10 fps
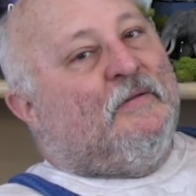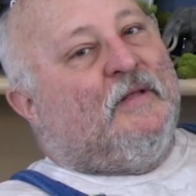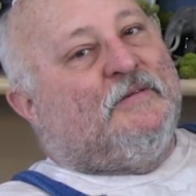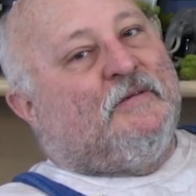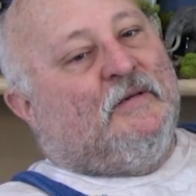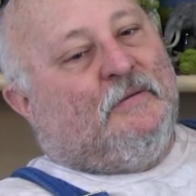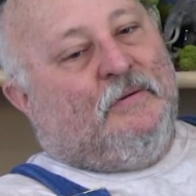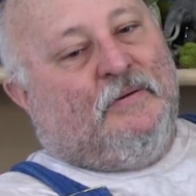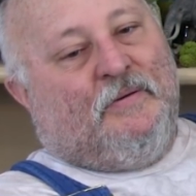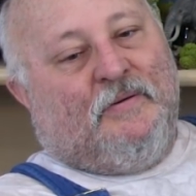That's it,
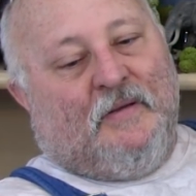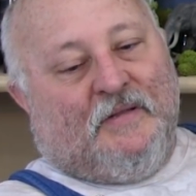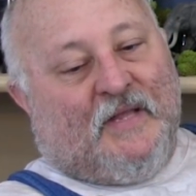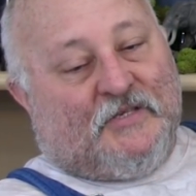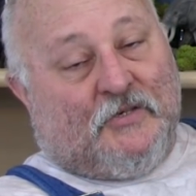and that's